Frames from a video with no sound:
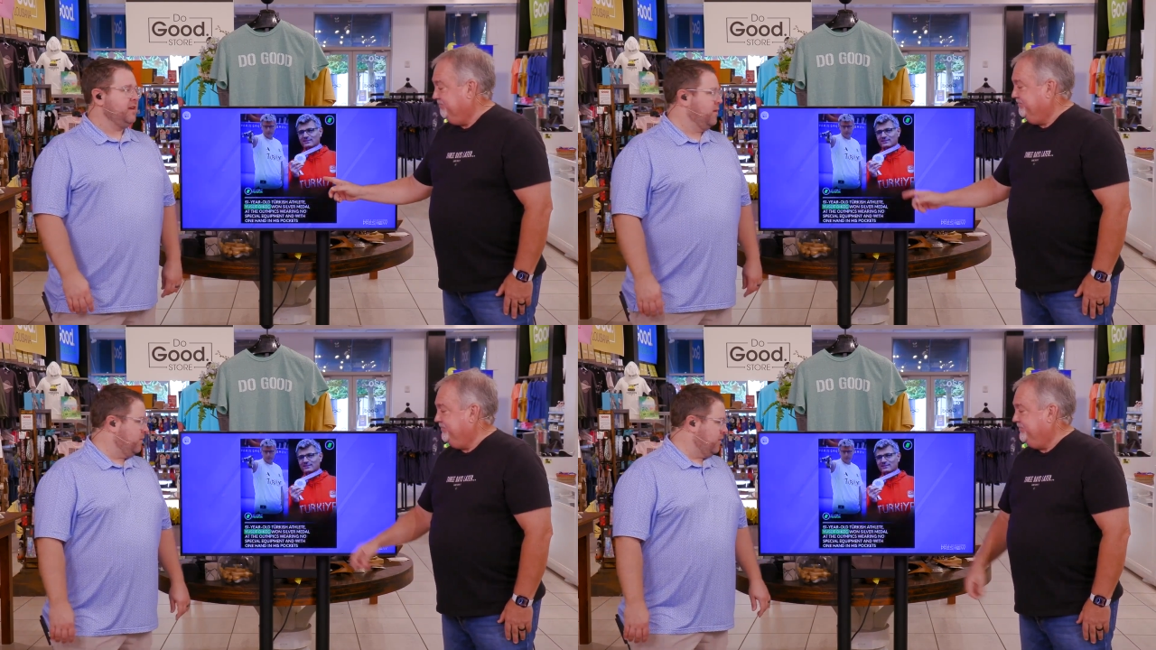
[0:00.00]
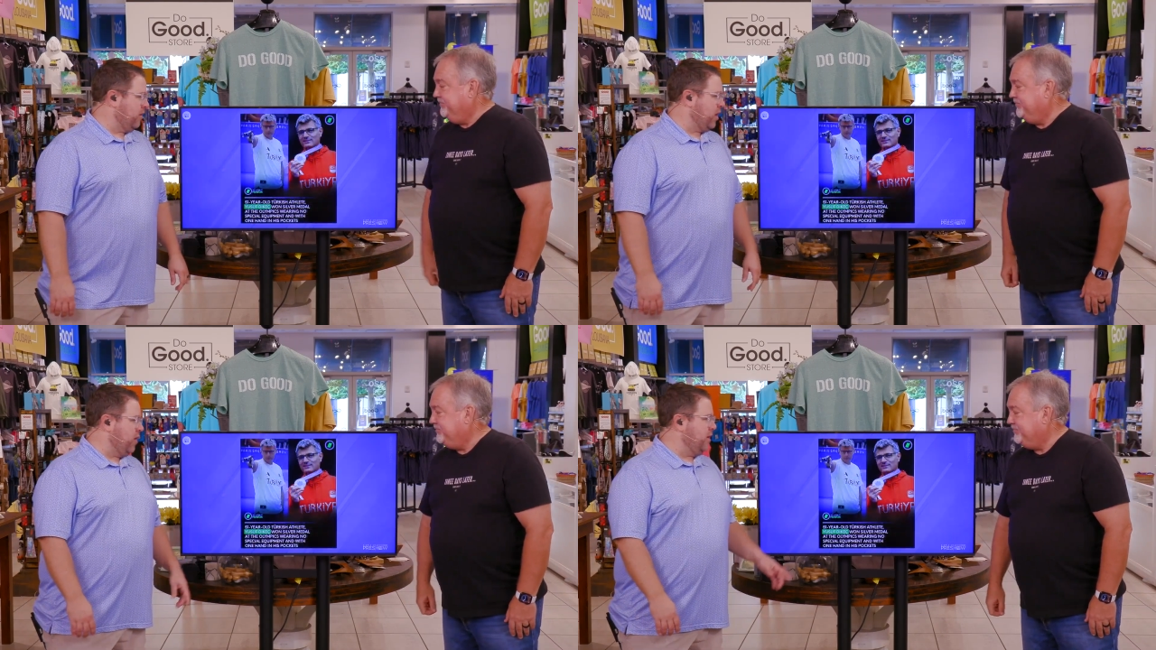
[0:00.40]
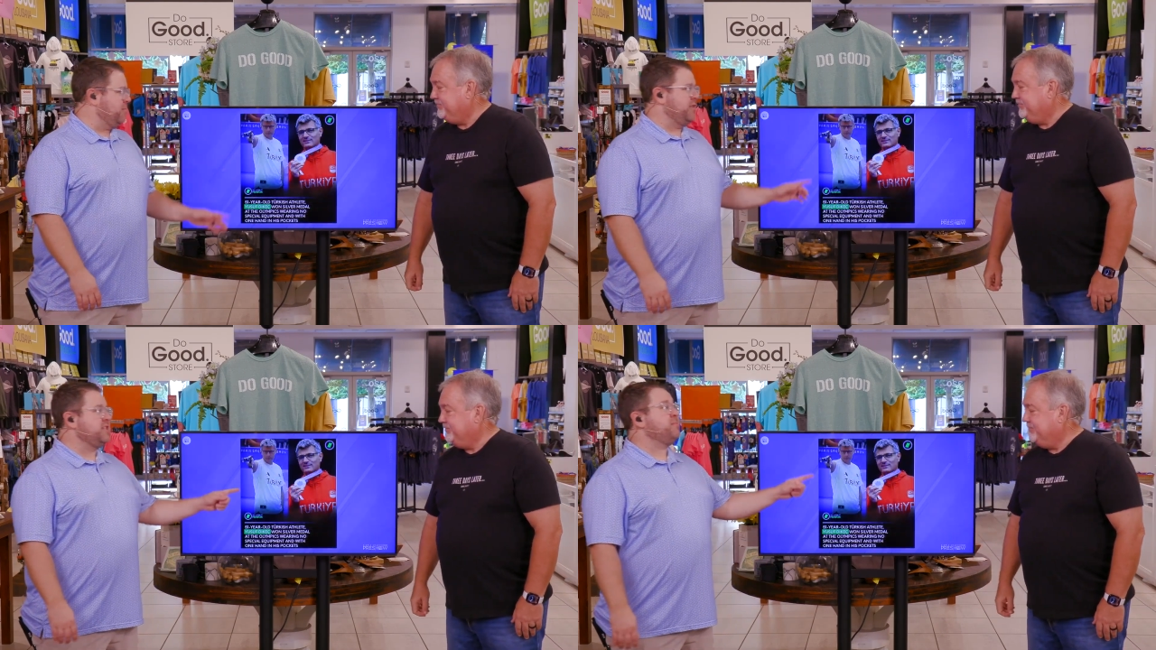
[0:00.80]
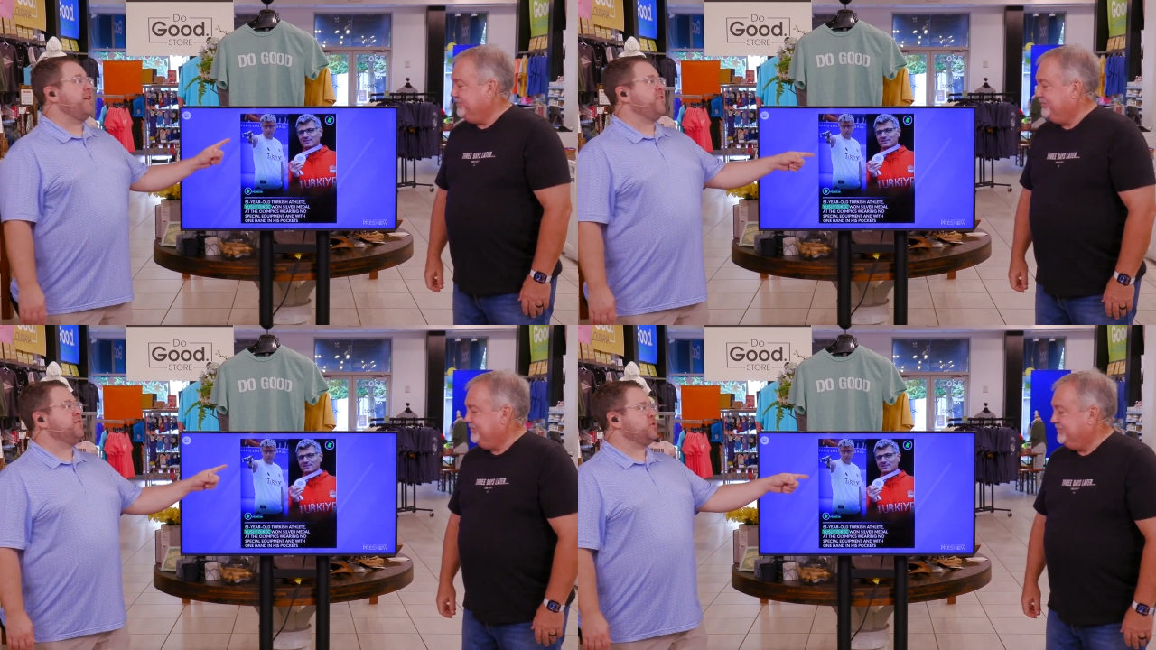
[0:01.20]
Speaker 1: Mm. We were going, but this is my
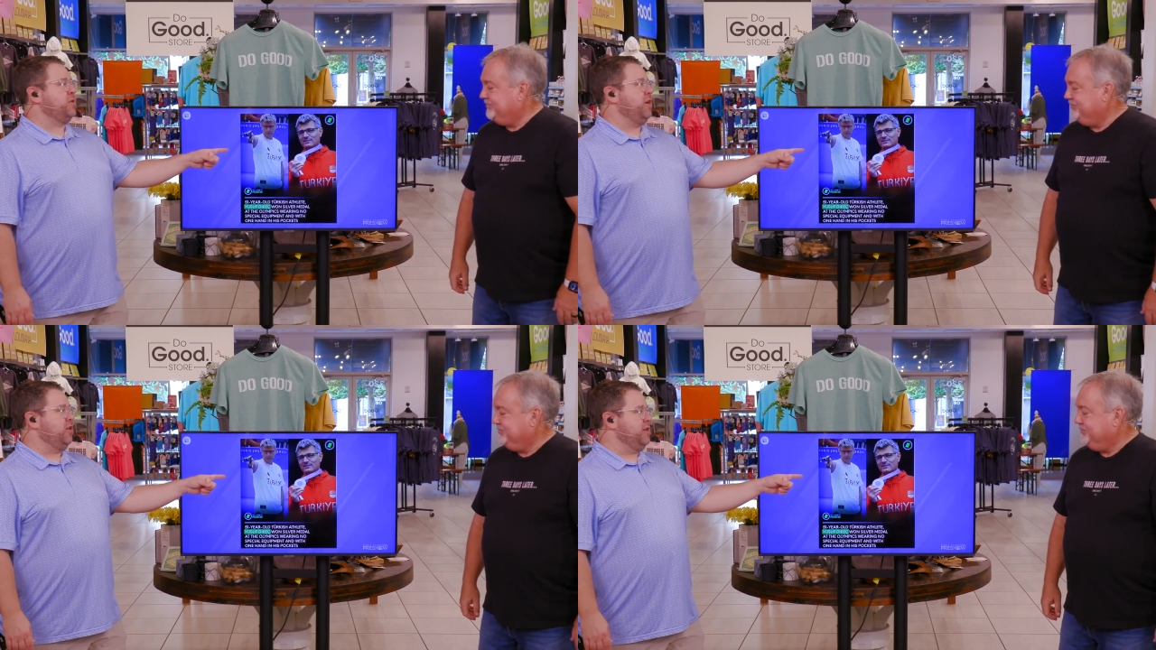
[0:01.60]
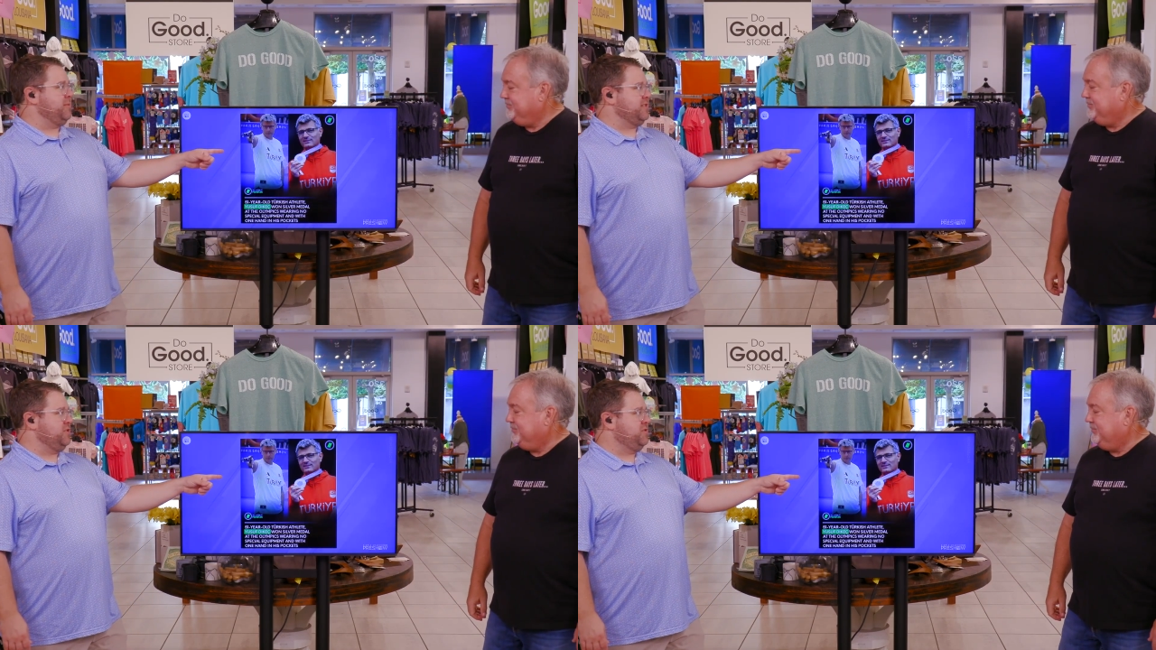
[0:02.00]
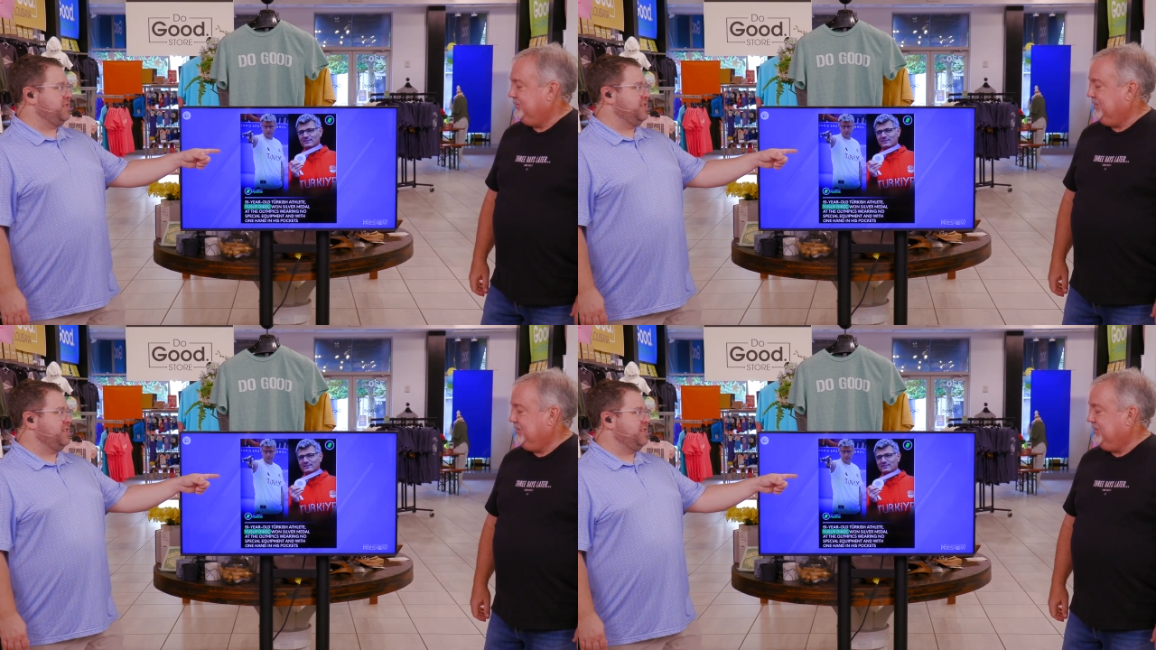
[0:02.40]
favorite story of the whole Olympics. Did you see